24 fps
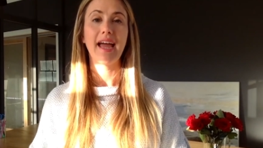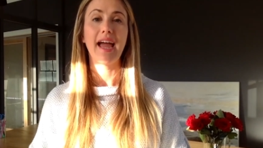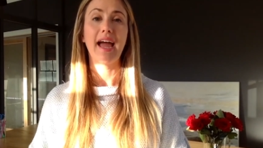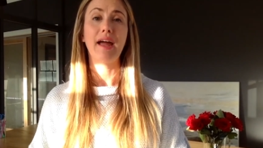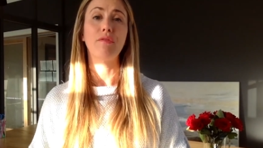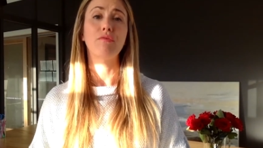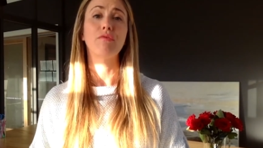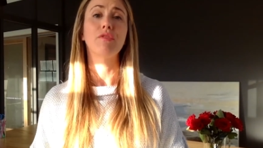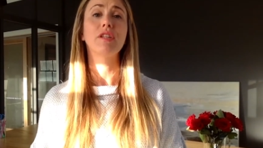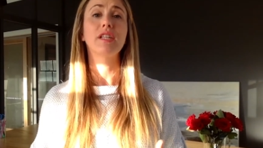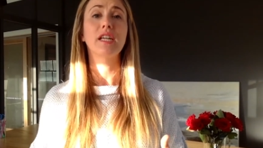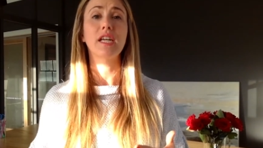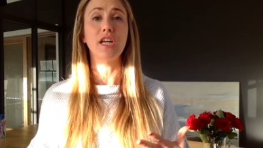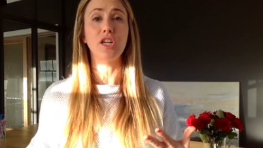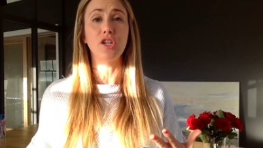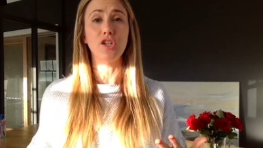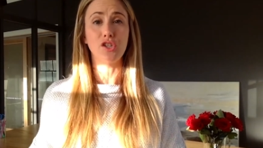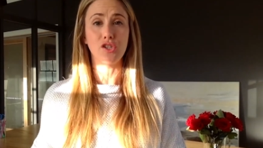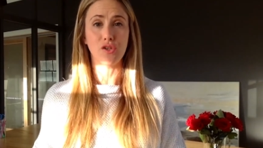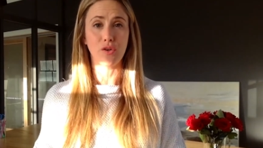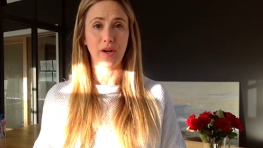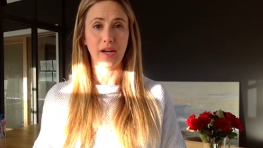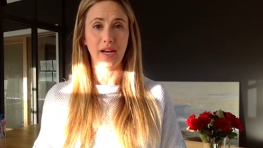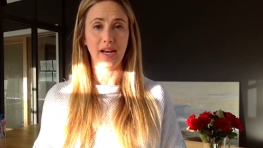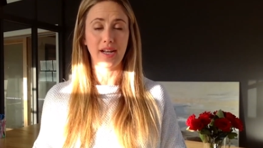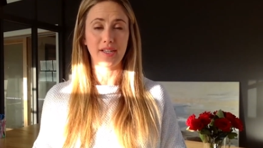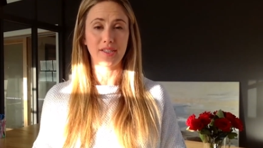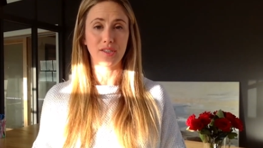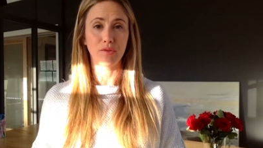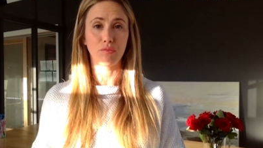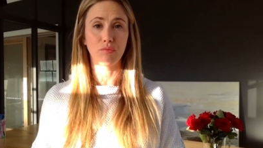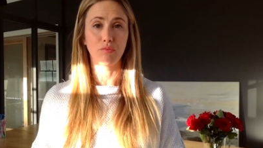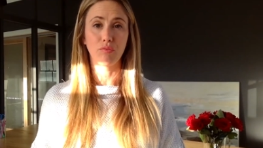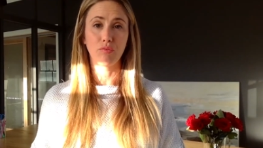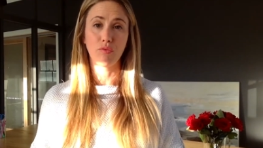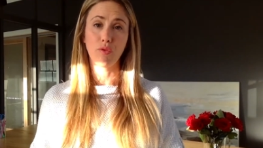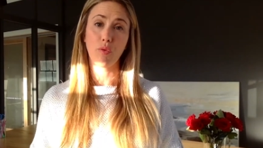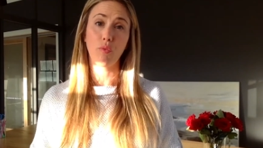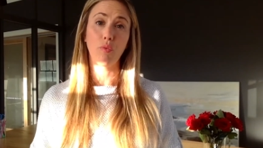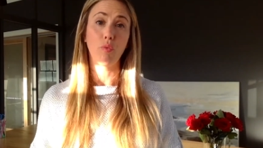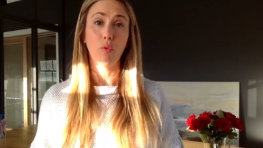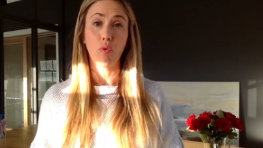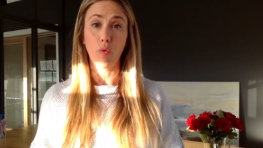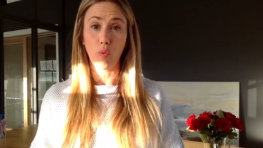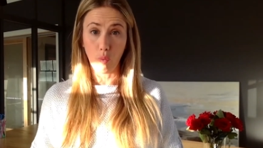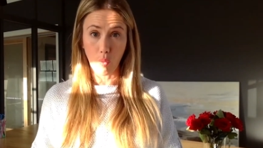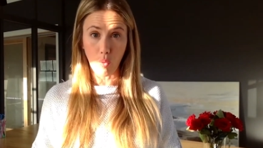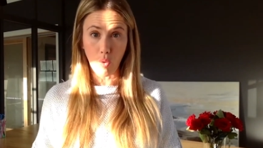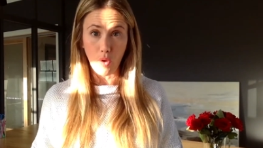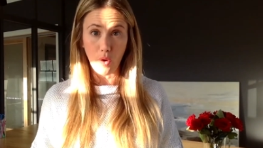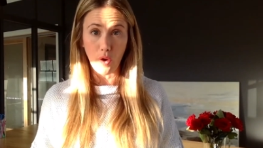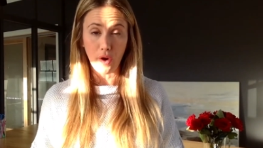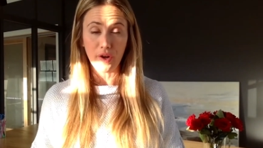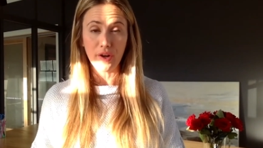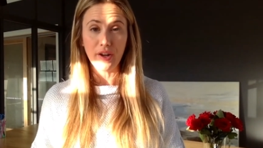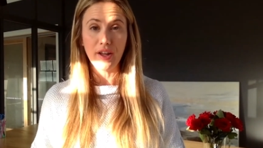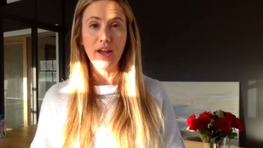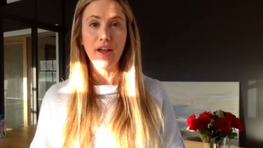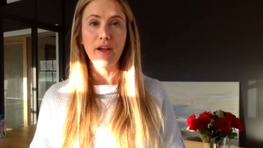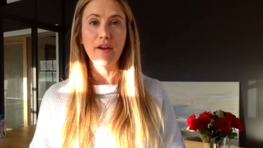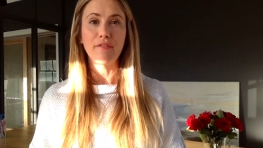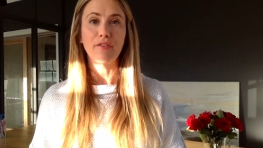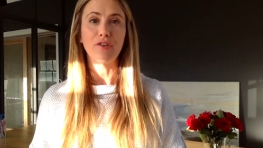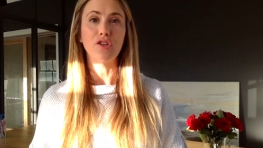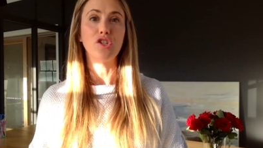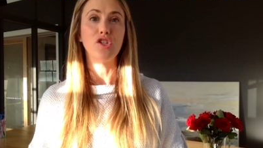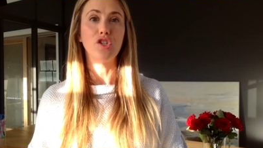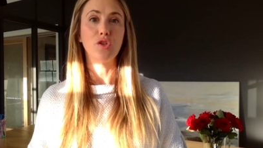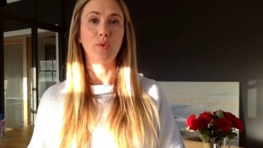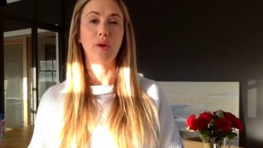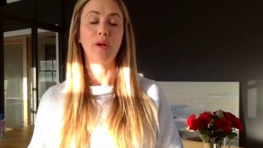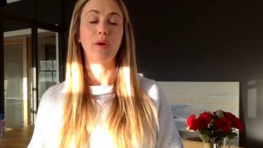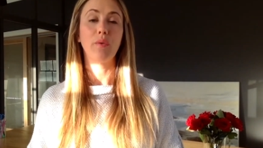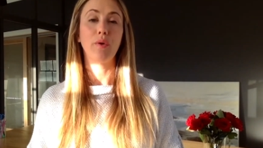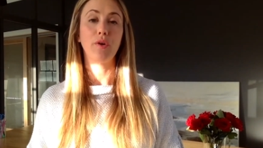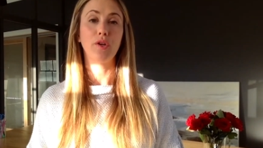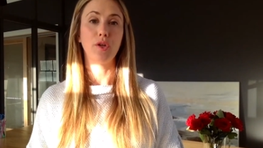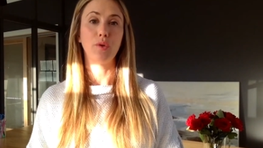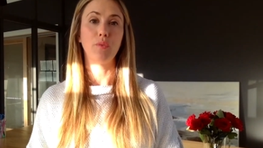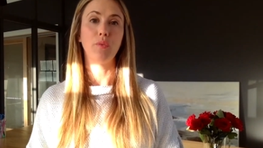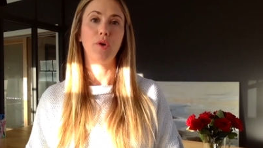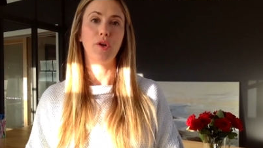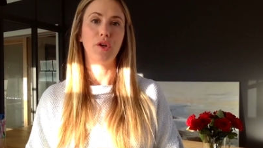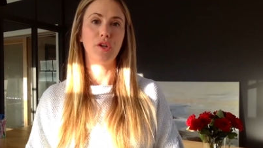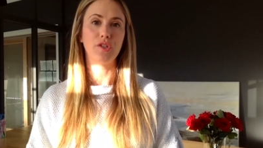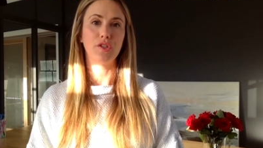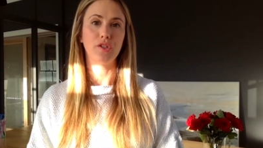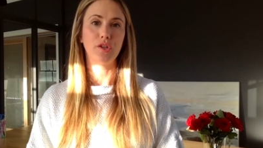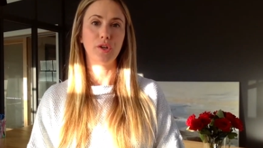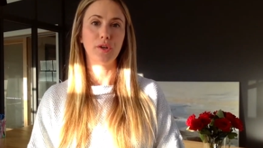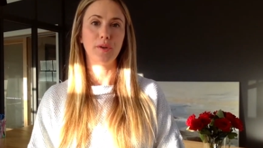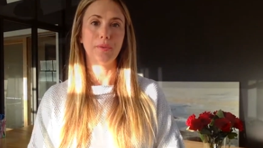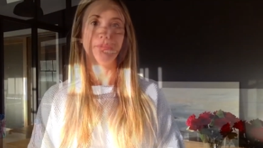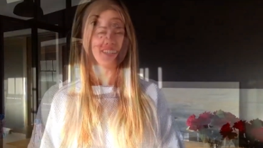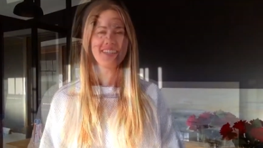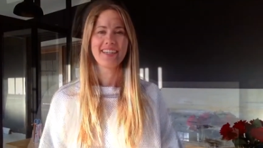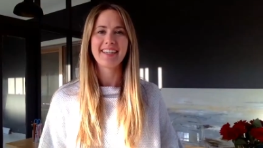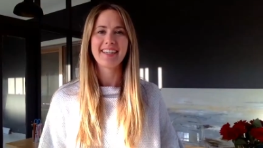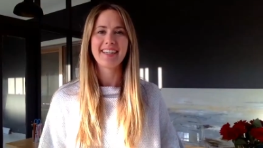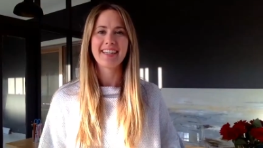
and really enjoy it as a, the reward for doing what you want to do.